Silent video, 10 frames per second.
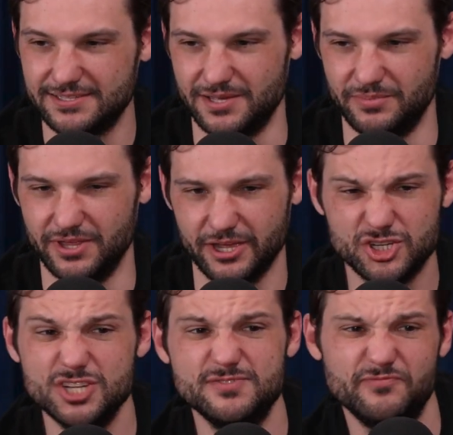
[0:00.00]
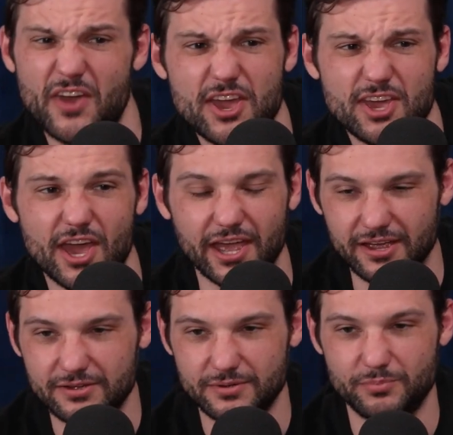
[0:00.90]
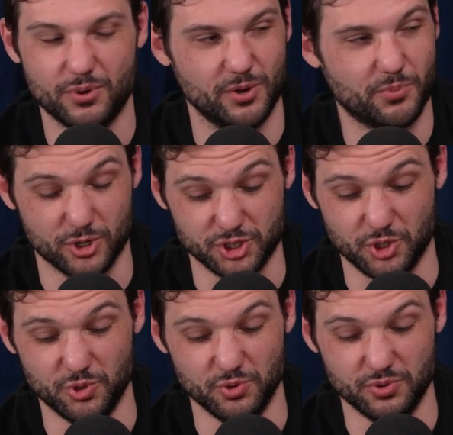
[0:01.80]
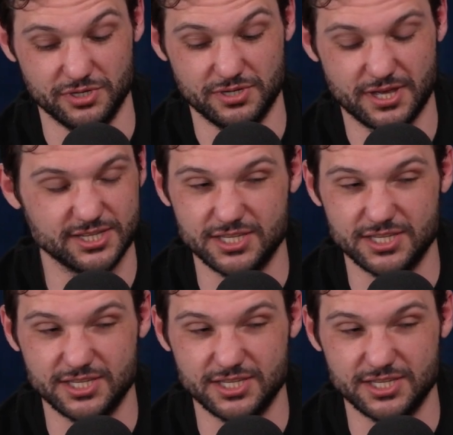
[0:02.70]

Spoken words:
to be like, she's faking person who, because